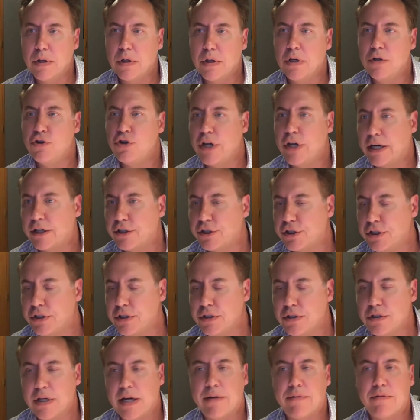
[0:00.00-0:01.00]

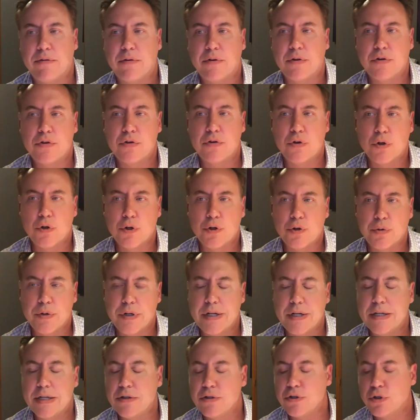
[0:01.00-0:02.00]
injections after the surgery.
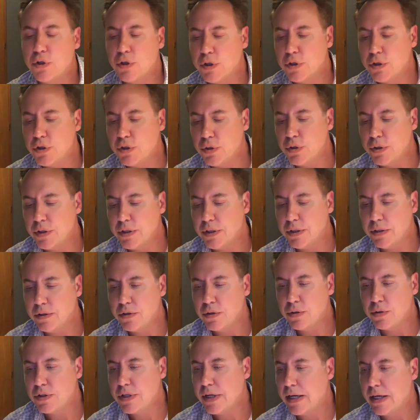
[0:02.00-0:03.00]
It is good
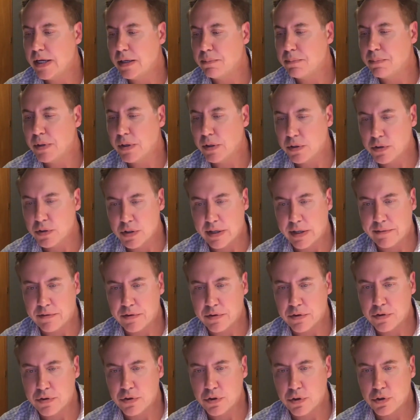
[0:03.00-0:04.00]
to take pills after
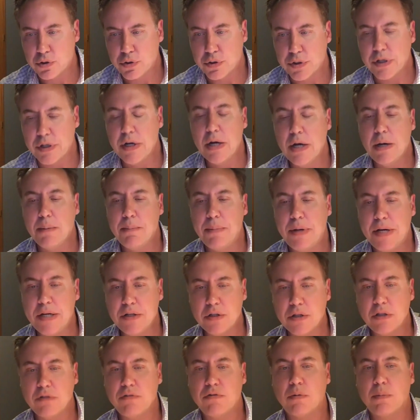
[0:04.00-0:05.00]
the surgery,
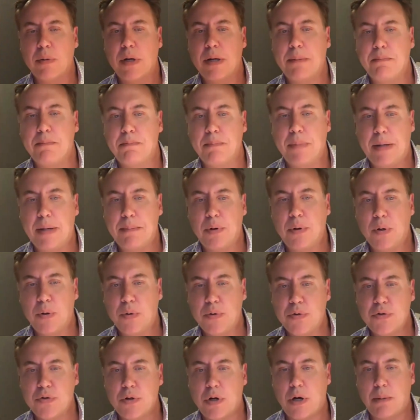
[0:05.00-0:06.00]
basically for my
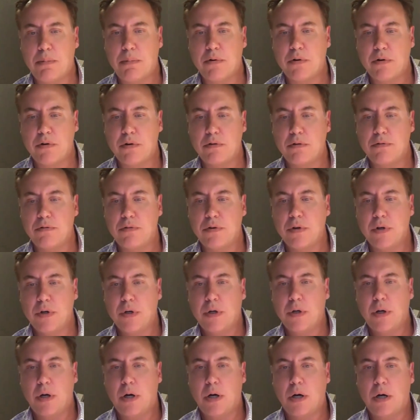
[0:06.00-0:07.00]
post-operative
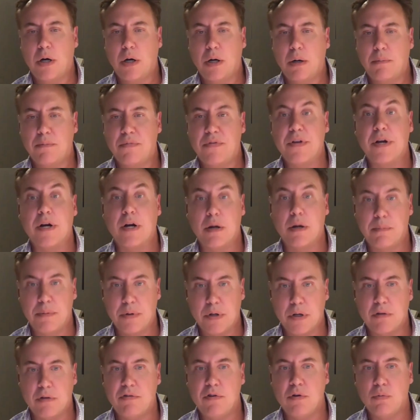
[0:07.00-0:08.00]

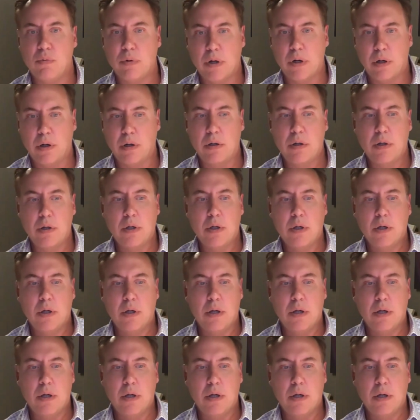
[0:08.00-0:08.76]
therapy, if you will.